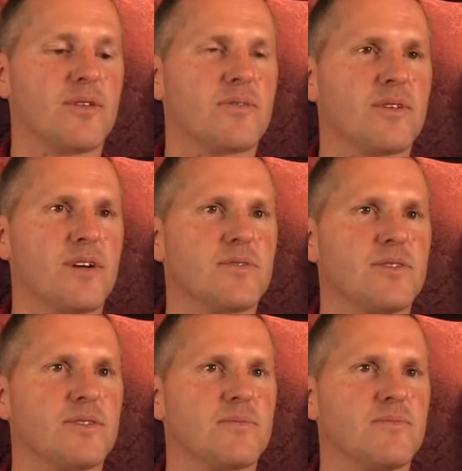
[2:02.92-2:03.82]
other
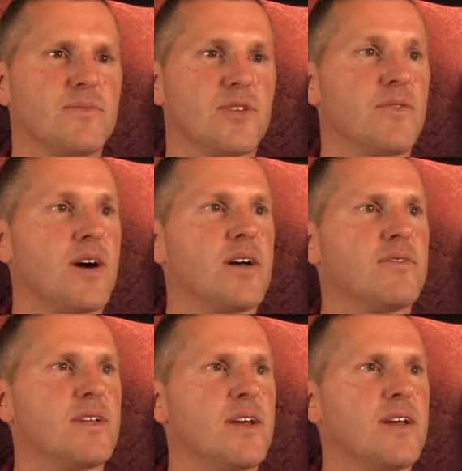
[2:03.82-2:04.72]
countries
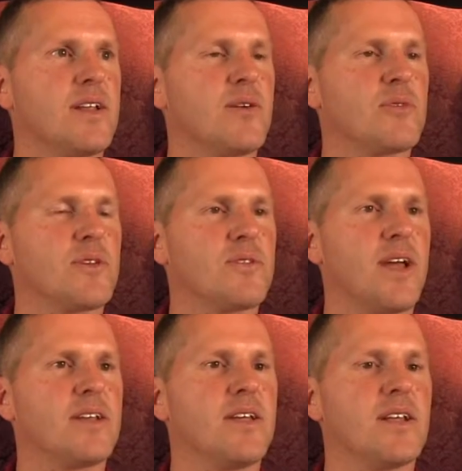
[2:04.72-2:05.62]
survive and what their
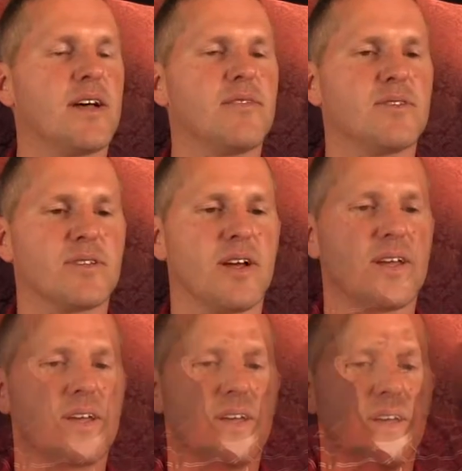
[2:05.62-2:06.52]
day-to-day life is like.